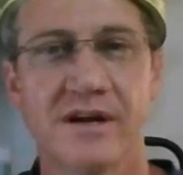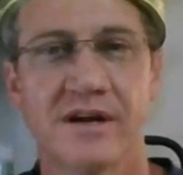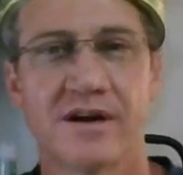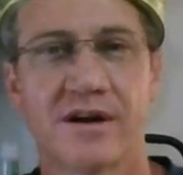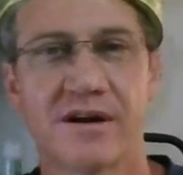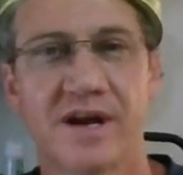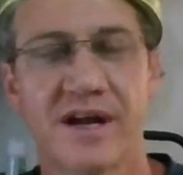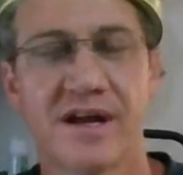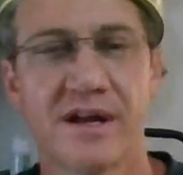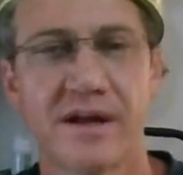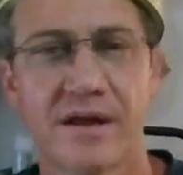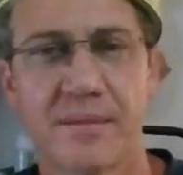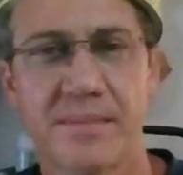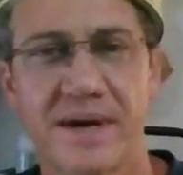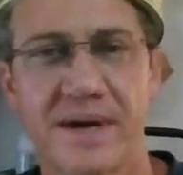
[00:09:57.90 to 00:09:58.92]
All right,
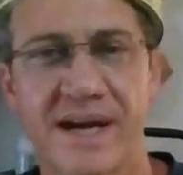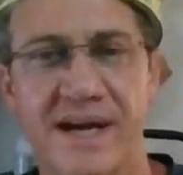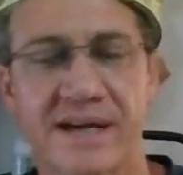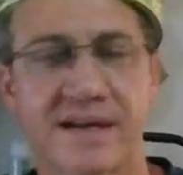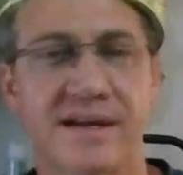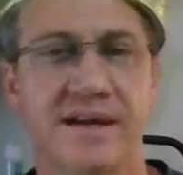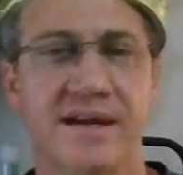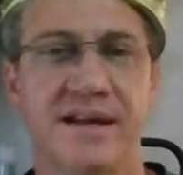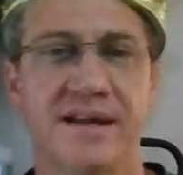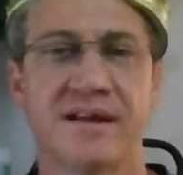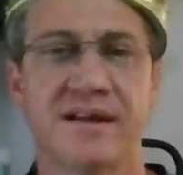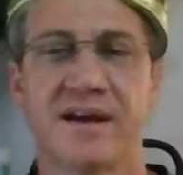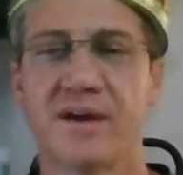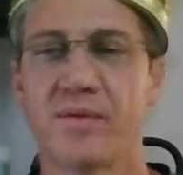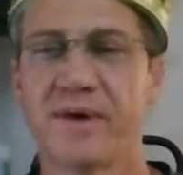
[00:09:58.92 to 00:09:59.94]
I'm back, and
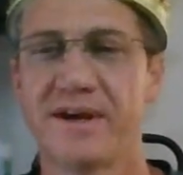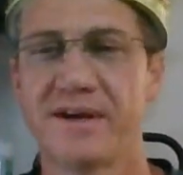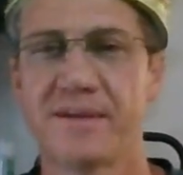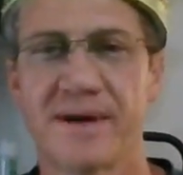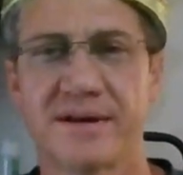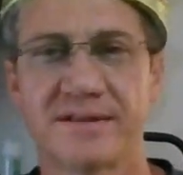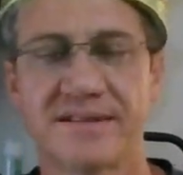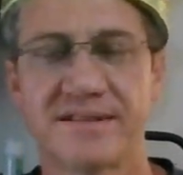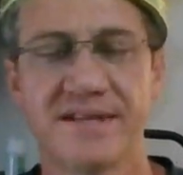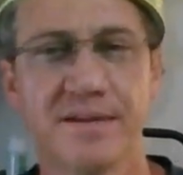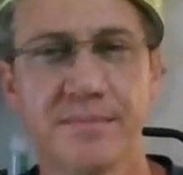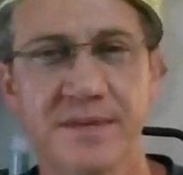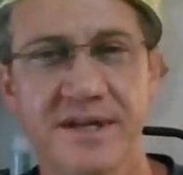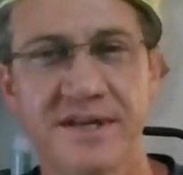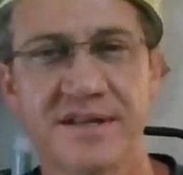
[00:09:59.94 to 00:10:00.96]
I waited about
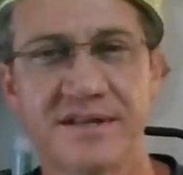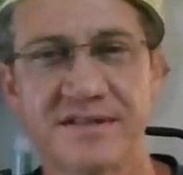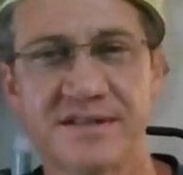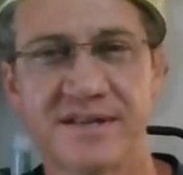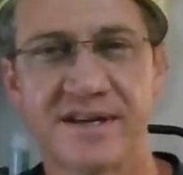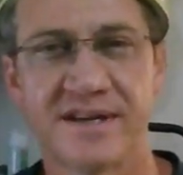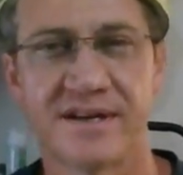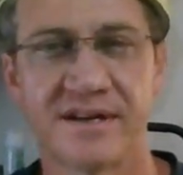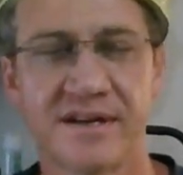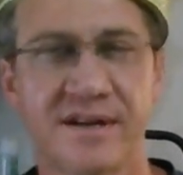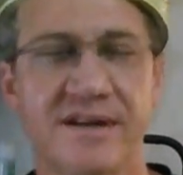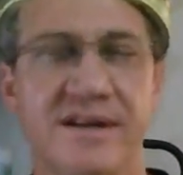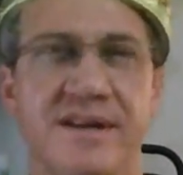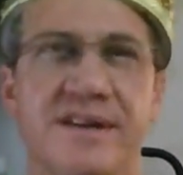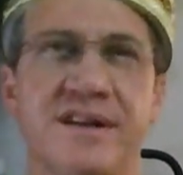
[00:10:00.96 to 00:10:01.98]
10 minutes there,
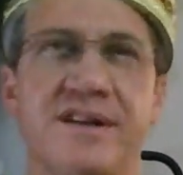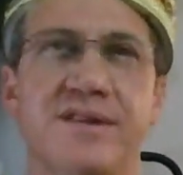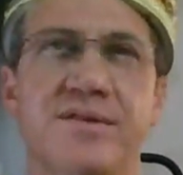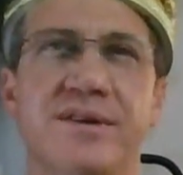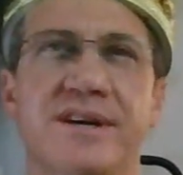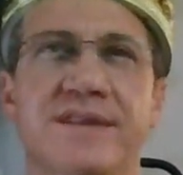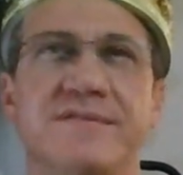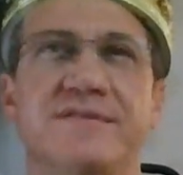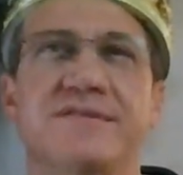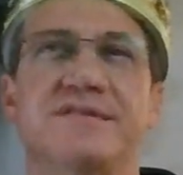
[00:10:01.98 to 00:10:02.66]
and I do have to